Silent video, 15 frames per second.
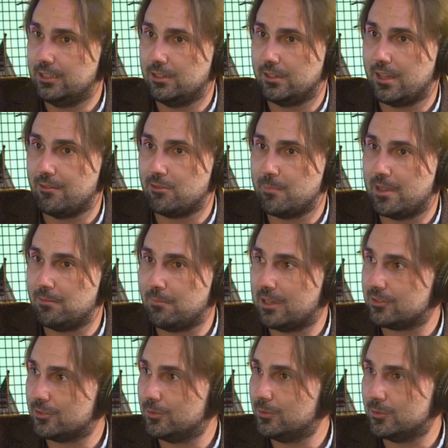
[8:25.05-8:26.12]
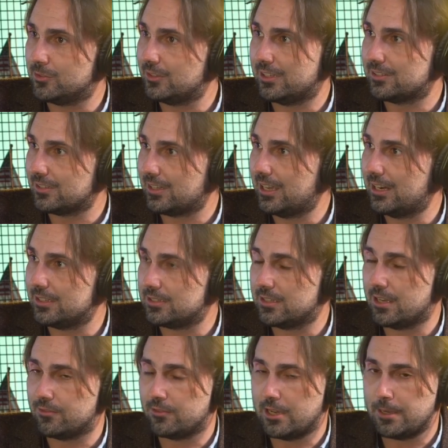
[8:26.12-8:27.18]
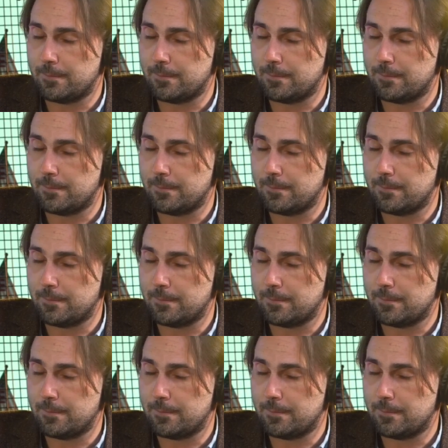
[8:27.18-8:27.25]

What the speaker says: Gives men muscles and that kind of stuff, right?